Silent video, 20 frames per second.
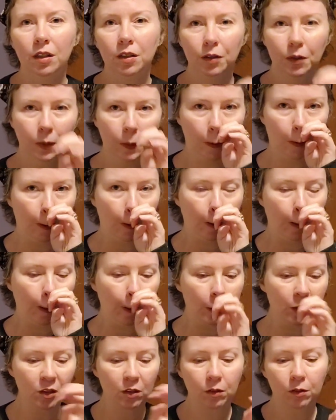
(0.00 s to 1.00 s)
They're
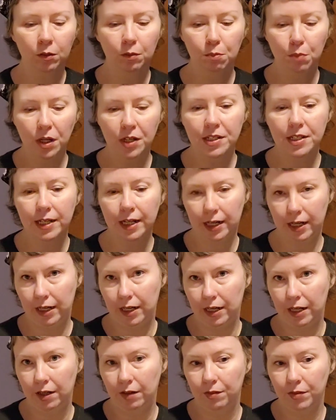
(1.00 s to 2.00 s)
not
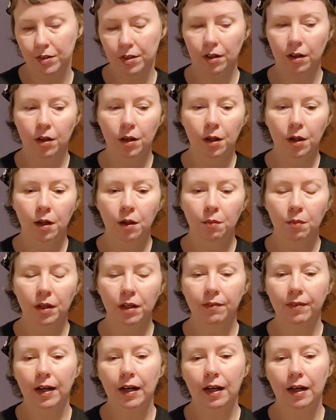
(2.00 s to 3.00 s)
must-haves, but
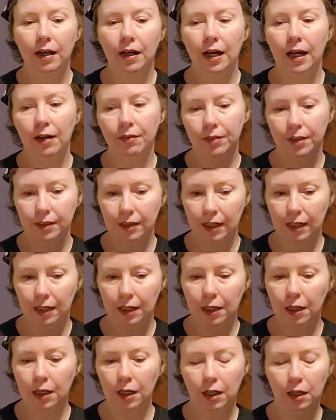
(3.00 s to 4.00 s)
if I have the
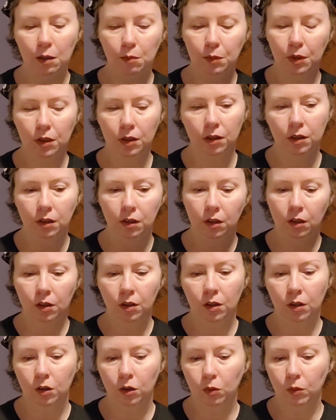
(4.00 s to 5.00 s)
time
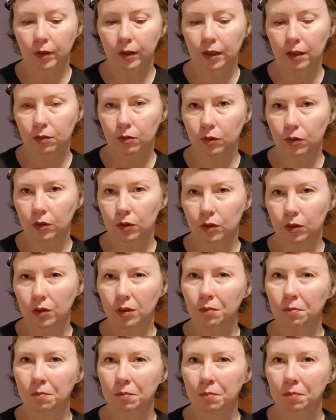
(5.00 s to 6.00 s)
or whatever,